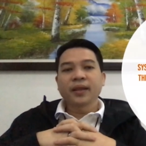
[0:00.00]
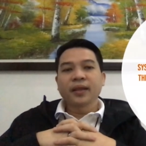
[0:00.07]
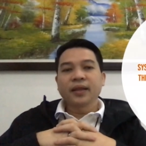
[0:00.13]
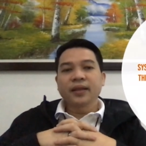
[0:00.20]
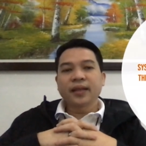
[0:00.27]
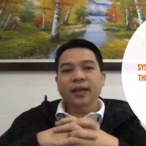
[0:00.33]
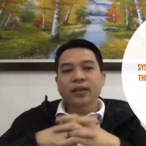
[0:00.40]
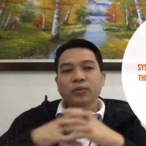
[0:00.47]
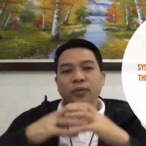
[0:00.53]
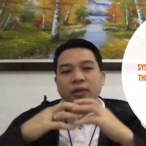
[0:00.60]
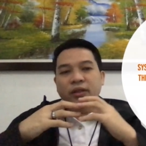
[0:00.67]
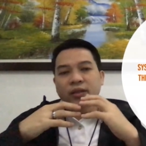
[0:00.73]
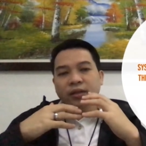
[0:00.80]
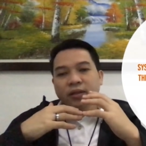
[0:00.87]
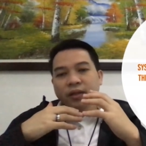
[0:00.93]
that
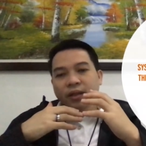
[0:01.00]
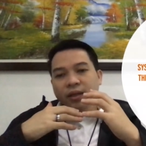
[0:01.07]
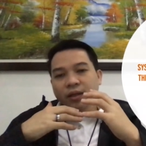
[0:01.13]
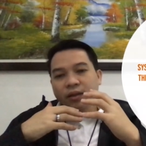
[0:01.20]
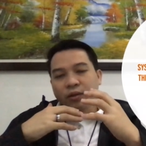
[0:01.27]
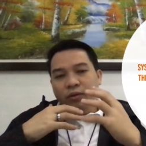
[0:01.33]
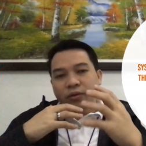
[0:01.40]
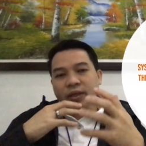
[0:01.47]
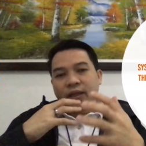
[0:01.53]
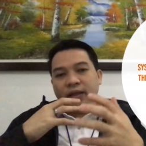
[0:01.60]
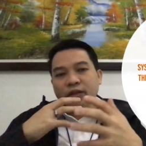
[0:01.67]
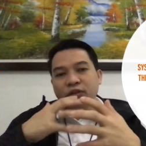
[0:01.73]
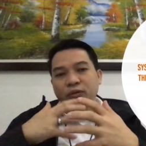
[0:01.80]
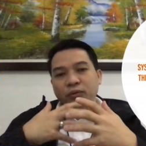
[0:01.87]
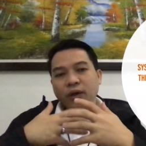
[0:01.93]
will look
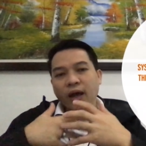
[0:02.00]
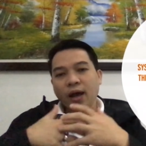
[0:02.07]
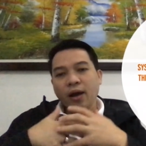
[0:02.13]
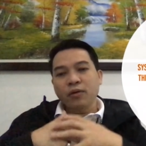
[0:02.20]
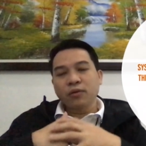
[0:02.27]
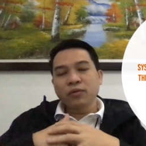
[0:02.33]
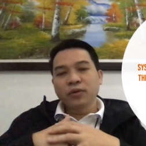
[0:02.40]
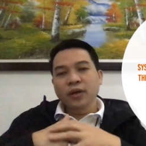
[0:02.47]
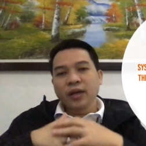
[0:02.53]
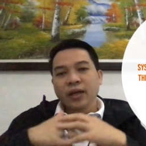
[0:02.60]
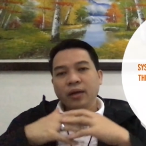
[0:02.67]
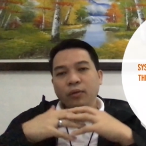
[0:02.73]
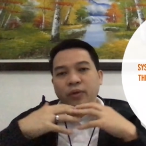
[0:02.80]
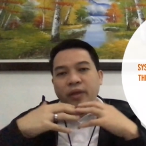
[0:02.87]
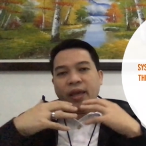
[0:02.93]
into how
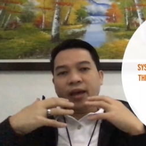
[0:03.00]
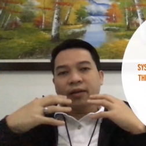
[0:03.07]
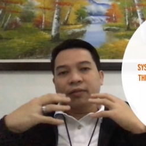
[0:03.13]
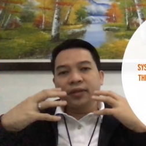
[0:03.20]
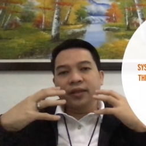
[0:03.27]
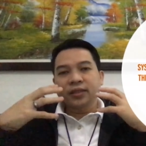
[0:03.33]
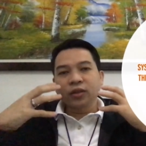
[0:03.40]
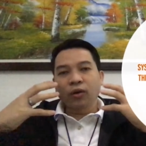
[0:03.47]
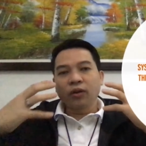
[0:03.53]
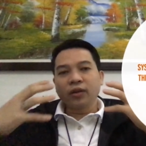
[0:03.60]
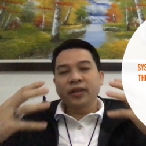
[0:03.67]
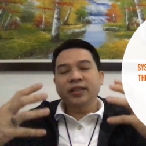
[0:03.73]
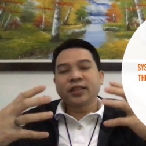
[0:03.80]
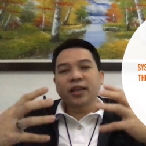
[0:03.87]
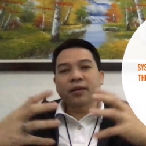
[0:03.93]
we have this
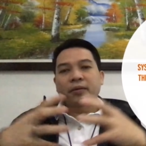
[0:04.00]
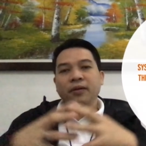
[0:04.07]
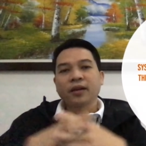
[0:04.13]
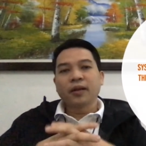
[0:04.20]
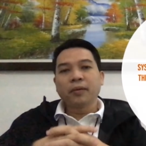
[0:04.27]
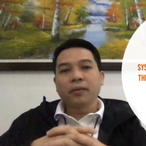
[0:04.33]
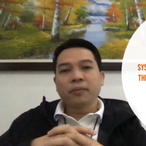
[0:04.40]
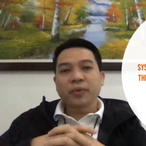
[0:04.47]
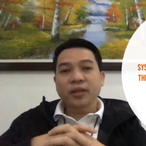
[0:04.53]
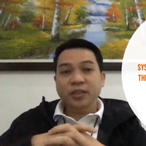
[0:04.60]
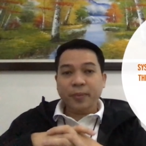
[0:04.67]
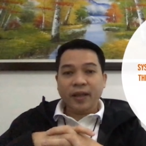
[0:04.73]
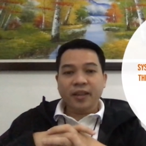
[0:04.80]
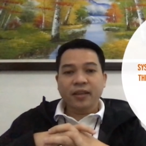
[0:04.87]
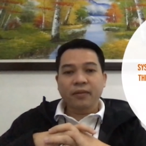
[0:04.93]
holistic
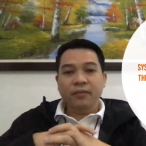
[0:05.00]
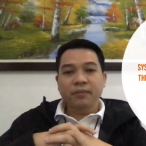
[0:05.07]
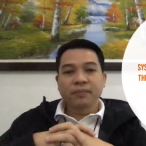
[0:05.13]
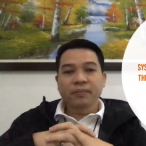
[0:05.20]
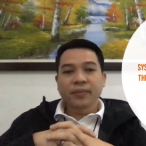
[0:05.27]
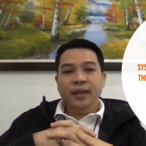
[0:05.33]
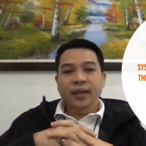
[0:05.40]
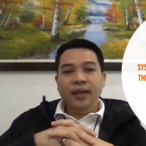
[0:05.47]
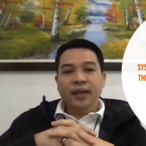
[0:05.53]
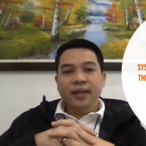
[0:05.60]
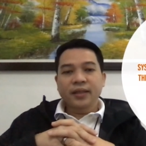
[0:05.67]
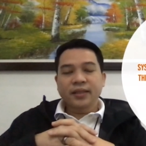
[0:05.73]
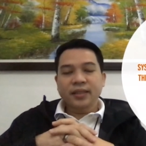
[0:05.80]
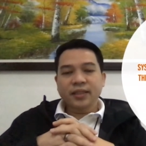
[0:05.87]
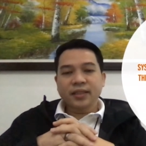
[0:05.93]
perspective.
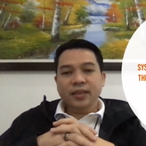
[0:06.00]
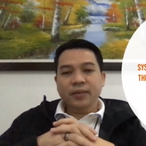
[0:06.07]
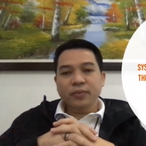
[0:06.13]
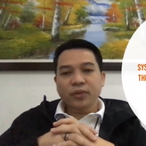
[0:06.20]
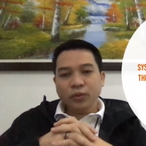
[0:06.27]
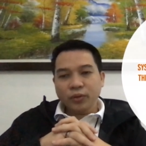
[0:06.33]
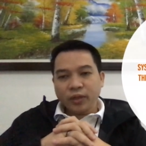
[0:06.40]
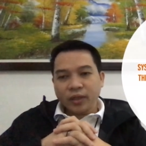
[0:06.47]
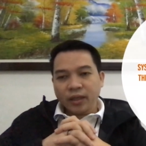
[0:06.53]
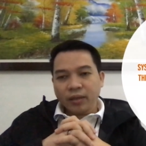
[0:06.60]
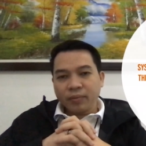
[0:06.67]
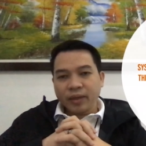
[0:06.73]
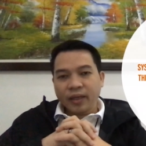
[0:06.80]
The system theory